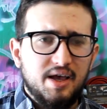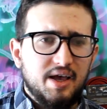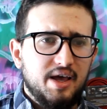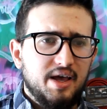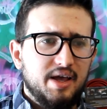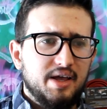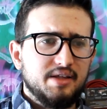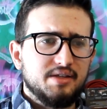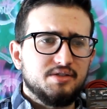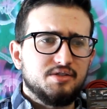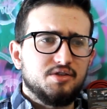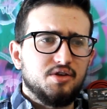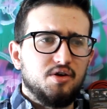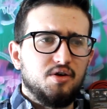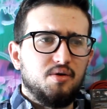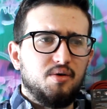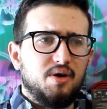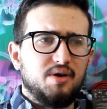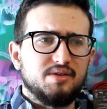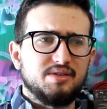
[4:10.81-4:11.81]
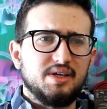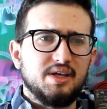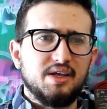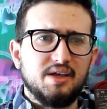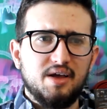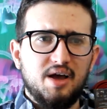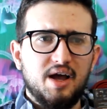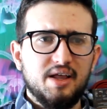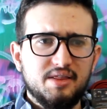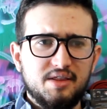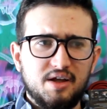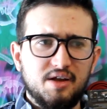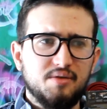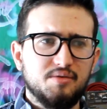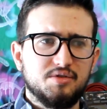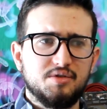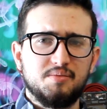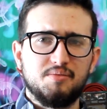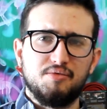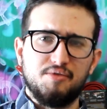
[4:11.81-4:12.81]
And so I was like, I thought it
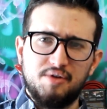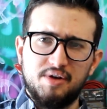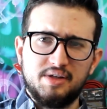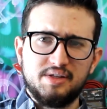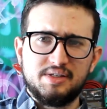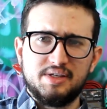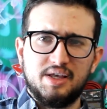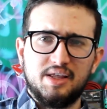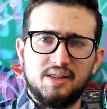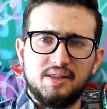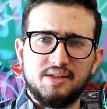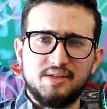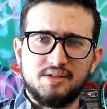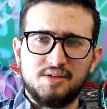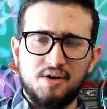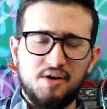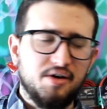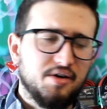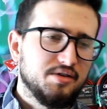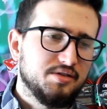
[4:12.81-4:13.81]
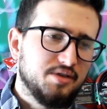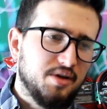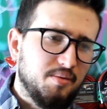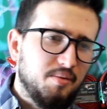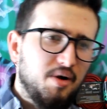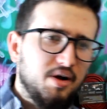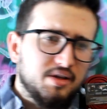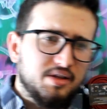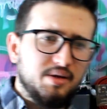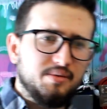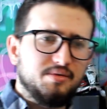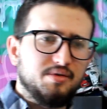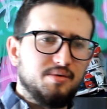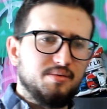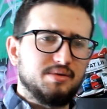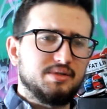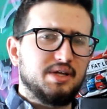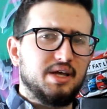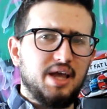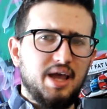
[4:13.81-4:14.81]
was a Marine selling this car. So I walked up to him
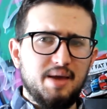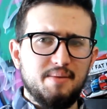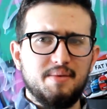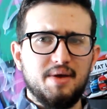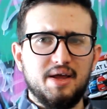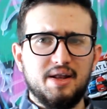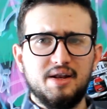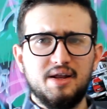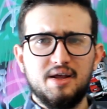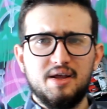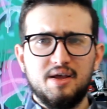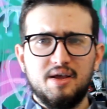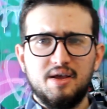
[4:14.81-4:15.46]
and I was like, hey man,